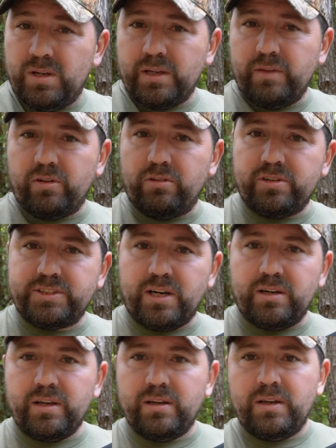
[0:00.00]
Give it a little
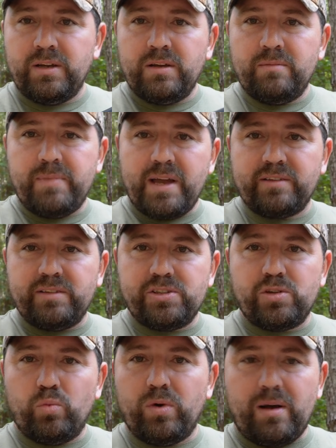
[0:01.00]
tug. Magazine
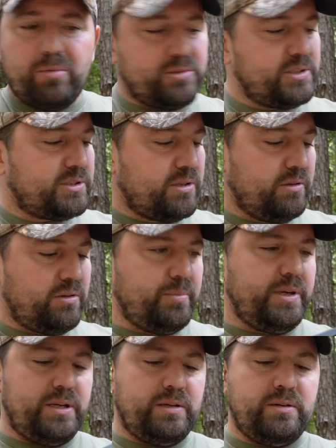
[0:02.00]
should wobble just a little
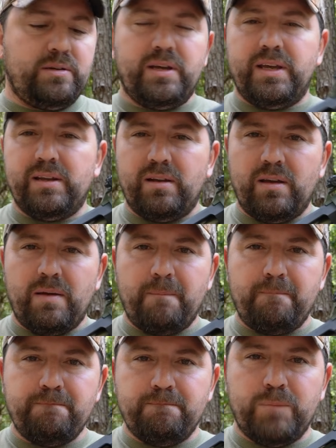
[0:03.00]
bit, and
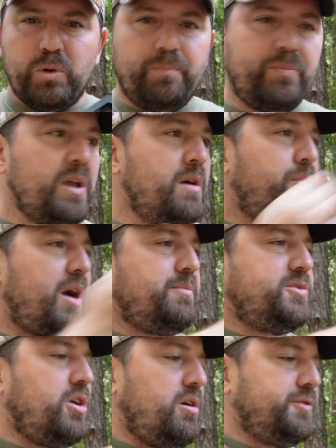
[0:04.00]
boom. Problem
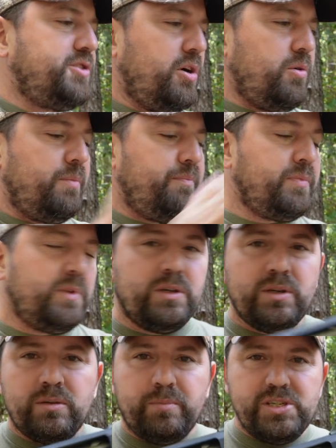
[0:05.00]
solved. So
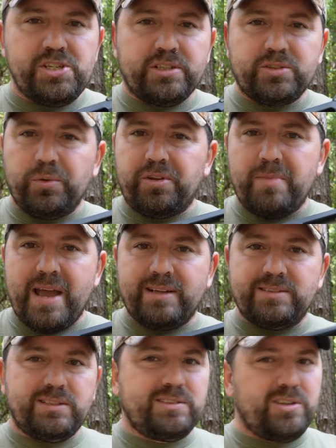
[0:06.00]
be gentle with your
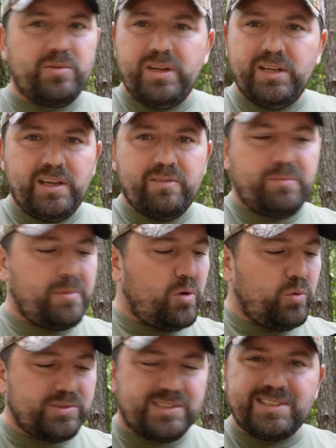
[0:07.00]
magazines. No need to give them the
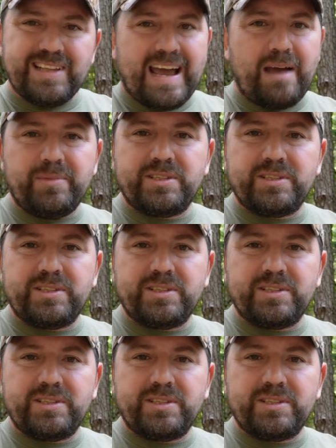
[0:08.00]
old slap.